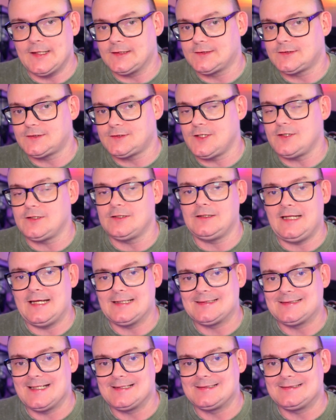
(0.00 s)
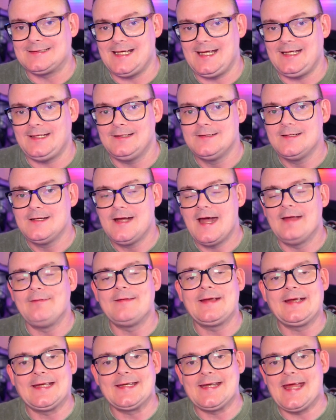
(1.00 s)
external SSD and
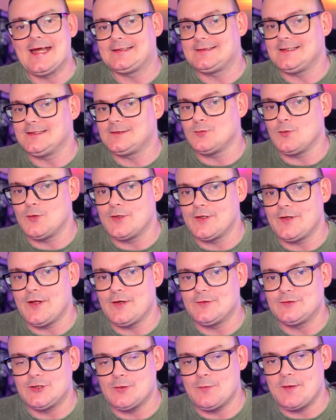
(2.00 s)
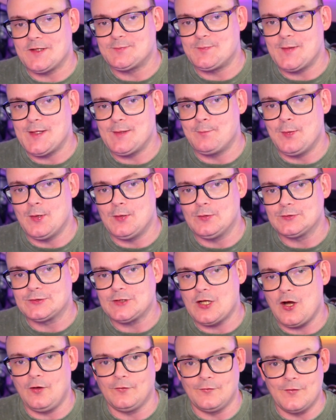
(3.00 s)
then connect it to one of those USB
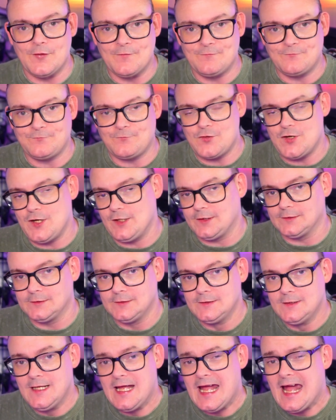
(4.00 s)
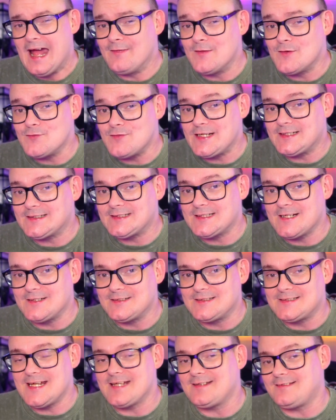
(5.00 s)
ports on the front. And the reason I
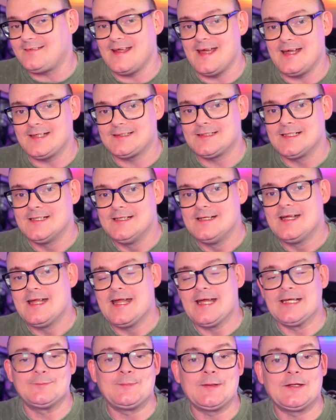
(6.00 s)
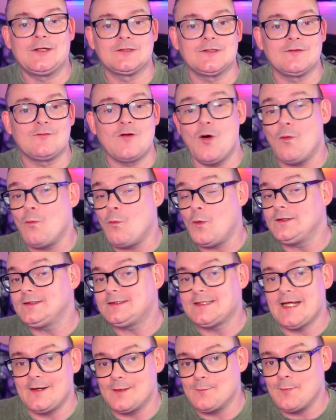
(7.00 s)
did this is because I've got one
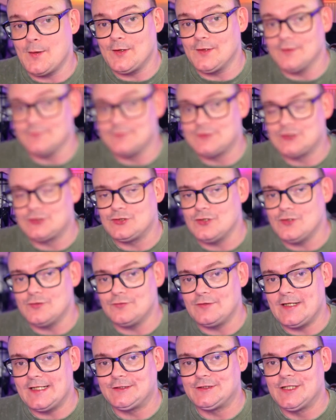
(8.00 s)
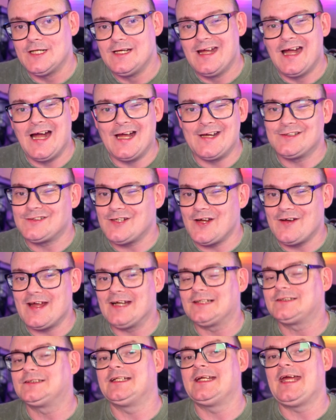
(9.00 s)
terabyte of storage and I don't
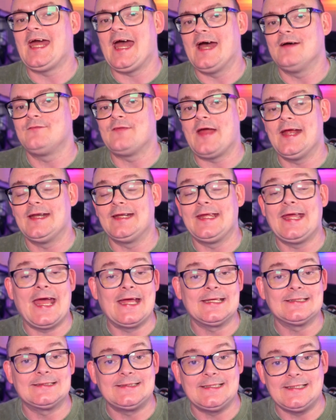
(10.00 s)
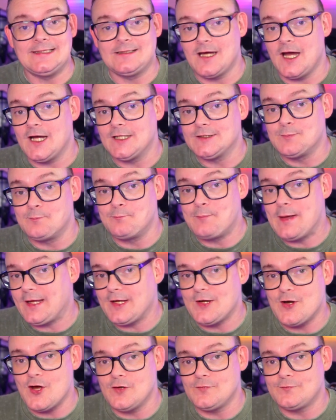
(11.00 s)
actually have any SD cards big
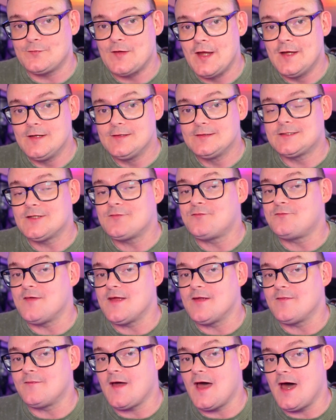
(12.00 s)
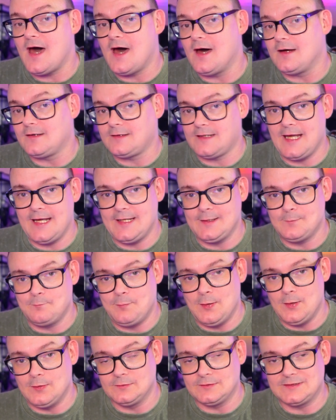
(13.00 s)
enough to fit the Arcade
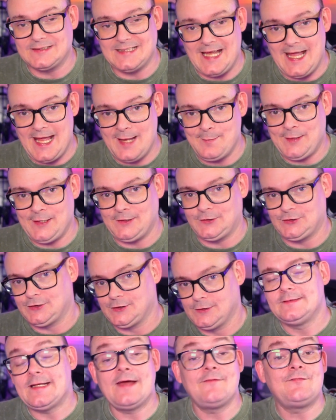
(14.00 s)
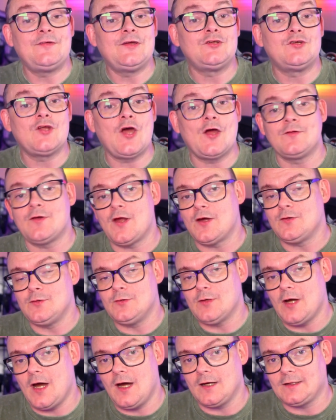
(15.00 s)
Punks image. Now if you don't know
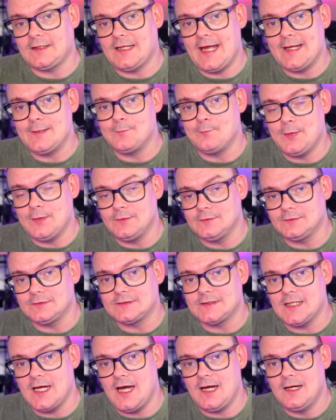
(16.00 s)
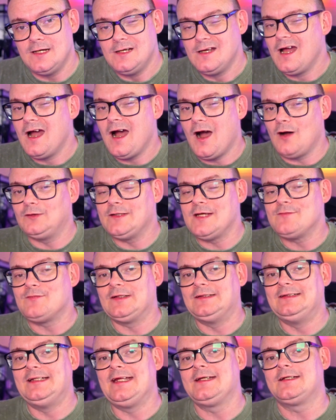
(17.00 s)
who Arcade Punks are, I'll leave a
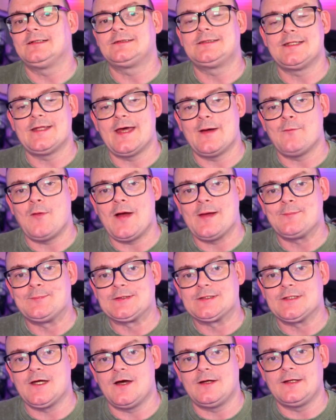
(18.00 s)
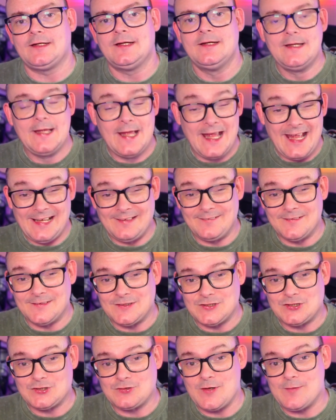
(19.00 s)
link to their website in the
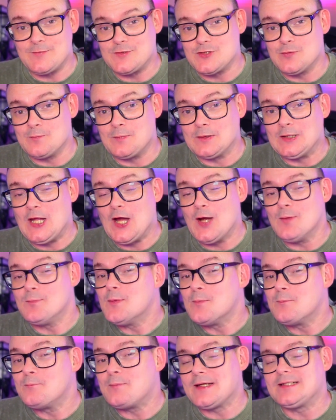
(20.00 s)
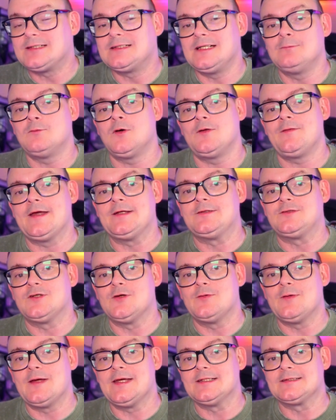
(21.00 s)
description below, but basically what they
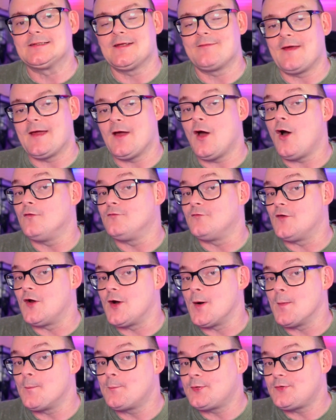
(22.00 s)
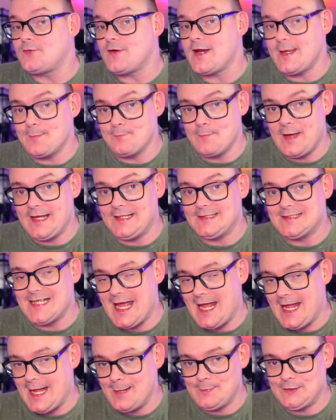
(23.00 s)
do is they offer pre-made
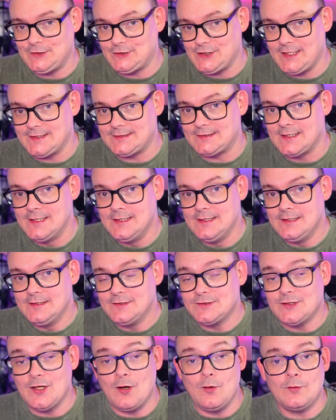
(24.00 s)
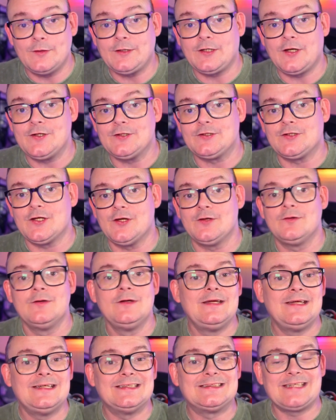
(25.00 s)
images so all you got to do
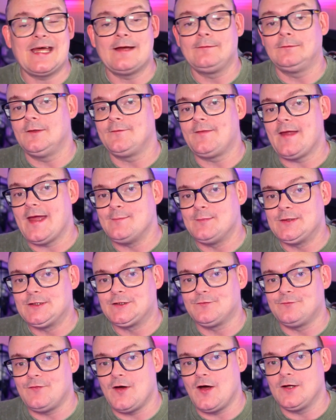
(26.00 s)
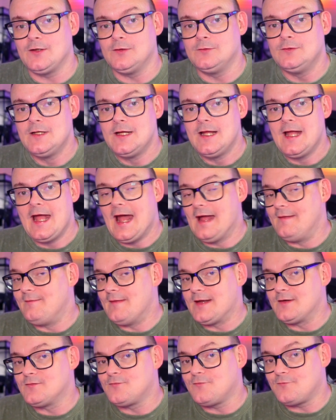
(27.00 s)
is download the image file and
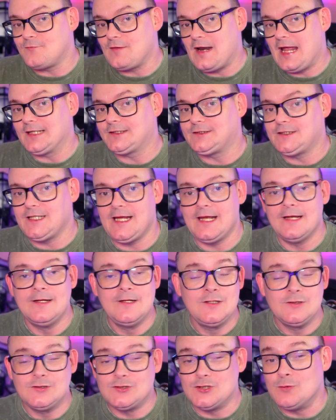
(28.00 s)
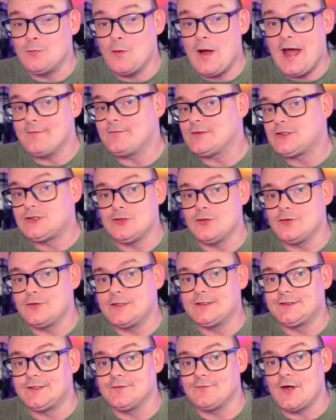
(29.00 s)
then flash it to whatever
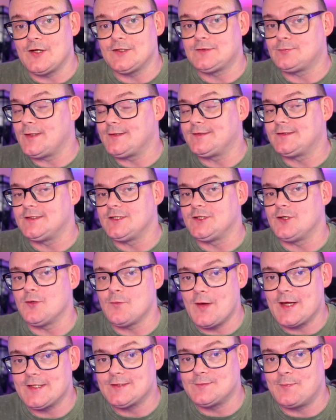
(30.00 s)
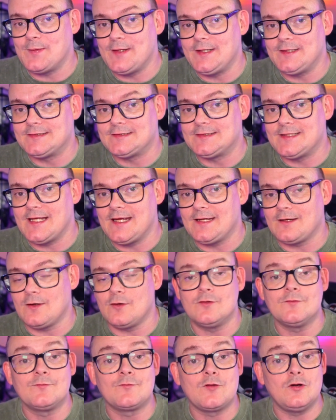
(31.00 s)
storage device, whether it's a USB stick
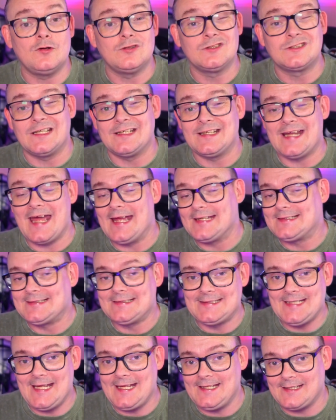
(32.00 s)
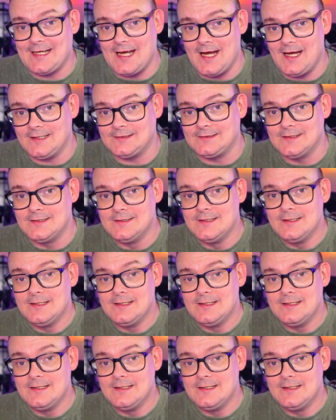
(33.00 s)
or of course an SD card